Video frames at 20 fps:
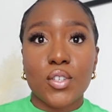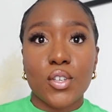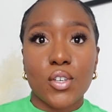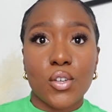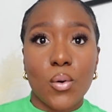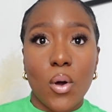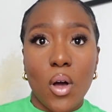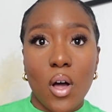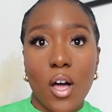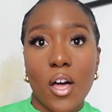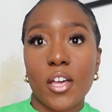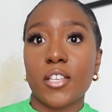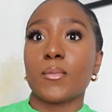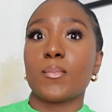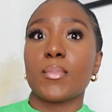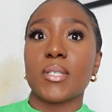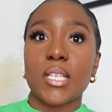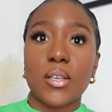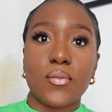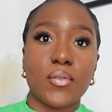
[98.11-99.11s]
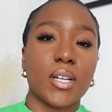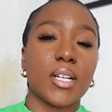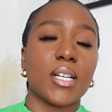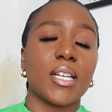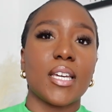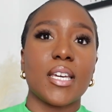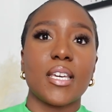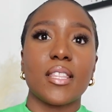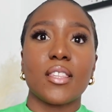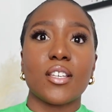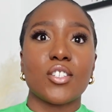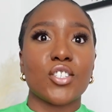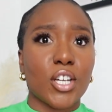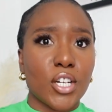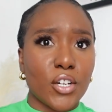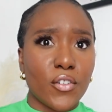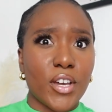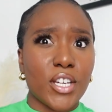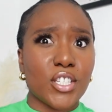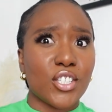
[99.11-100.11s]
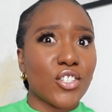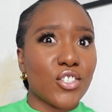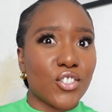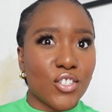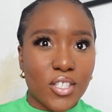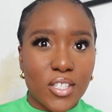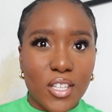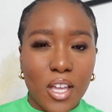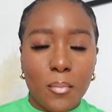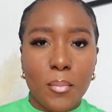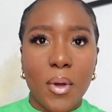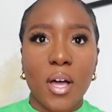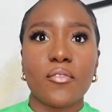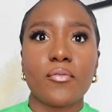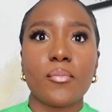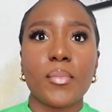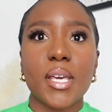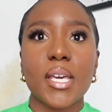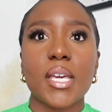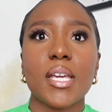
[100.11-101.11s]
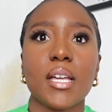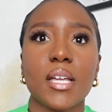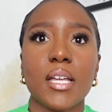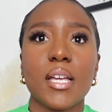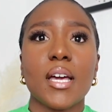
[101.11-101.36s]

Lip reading: who are specifically the generation just above me.